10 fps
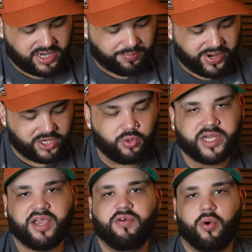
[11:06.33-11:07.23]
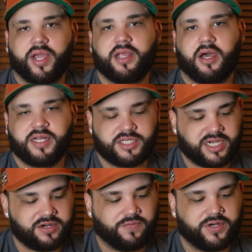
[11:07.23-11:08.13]
I'll probably do a giveaway on this
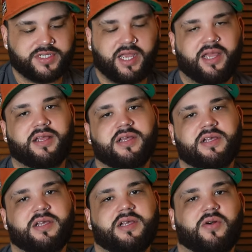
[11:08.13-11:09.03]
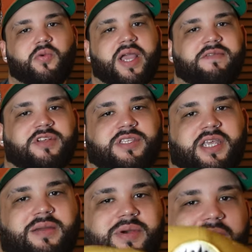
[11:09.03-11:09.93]
channel for this hat. We have the
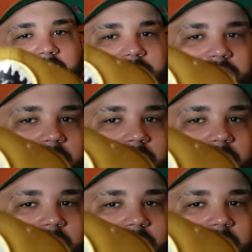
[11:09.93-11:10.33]
Timberland